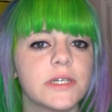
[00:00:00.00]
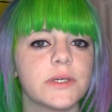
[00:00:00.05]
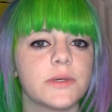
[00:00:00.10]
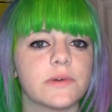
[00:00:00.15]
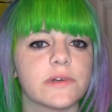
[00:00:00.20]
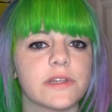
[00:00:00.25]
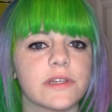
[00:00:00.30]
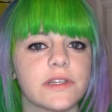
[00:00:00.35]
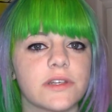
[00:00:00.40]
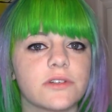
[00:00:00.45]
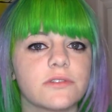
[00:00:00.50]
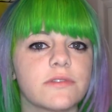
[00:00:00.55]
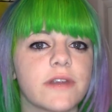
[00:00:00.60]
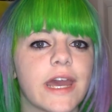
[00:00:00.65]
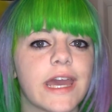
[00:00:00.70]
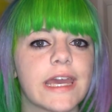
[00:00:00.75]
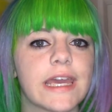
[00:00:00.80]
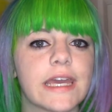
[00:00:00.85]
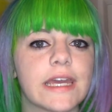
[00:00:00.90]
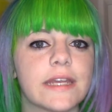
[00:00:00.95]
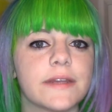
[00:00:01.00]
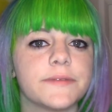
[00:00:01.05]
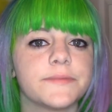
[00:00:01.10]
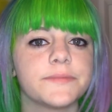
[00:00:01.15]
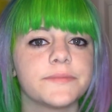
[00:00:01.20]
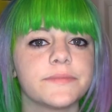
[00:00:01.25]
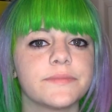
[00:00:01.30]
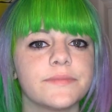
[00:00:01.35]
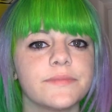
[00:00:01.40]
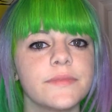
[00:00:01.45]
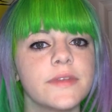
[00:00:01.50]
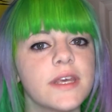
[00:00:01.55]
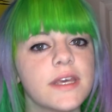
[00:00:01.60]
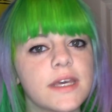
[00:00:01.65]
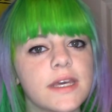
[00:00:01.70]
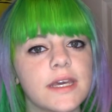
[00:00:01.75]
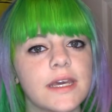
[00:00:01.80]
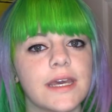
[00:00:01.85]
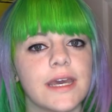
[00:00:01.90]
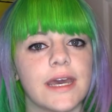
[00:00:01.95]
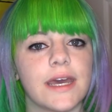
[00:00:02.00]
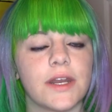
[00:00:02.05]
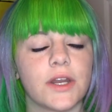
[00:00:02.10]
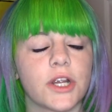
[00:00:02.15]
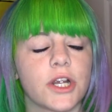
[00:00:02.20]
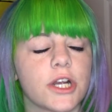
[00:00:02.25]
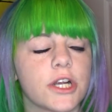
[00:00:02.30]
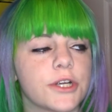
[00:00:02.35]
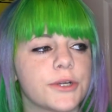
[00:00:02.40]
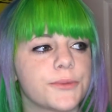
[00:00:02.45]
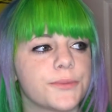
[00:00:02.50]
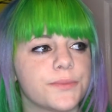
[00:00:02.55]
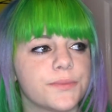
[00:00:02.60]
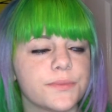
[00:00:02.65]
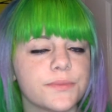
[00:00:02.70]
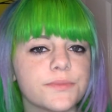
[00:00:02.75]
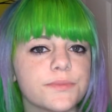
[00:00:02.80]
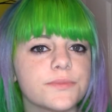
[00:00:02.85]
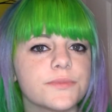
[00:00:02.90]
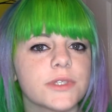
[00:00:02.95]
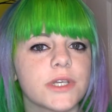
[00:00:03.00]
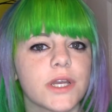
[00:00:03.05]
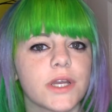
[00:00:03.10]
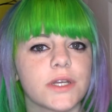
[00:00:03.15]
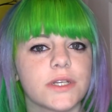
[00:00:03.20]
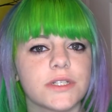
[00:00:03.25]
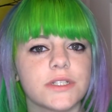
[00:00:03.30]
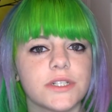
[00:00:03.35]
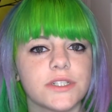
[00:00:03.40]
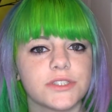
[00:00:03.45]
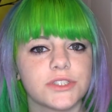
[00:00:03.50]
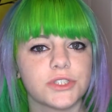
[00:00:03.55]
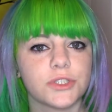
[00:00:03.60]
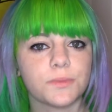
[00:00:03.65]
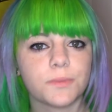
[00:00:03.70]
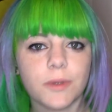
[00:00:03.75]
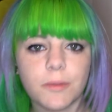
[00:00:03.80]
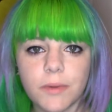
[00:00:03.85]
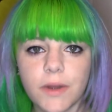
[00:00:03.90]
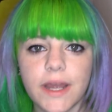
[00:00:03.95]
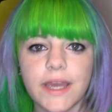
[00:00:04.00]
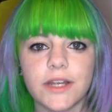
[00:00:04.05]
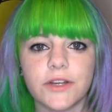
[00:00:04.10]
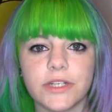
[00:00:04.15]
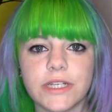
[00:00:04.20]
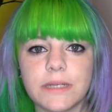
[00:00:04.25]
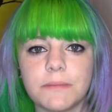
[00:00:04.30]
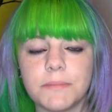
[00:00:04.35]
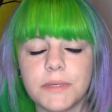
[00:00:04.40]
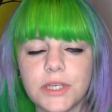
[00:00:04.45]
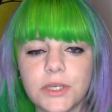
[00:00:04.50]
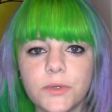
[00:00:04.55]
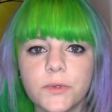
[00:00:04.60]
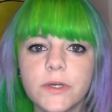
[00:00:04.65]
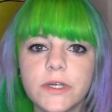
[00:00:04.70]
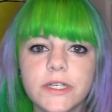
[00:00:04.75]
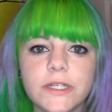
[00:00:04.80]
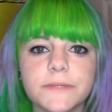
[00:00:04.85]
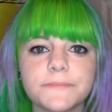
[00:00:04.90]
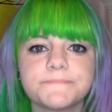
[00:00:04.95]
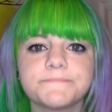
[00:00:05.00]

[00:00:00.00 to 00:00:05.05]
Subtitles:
with little Regan and her super bright green puke.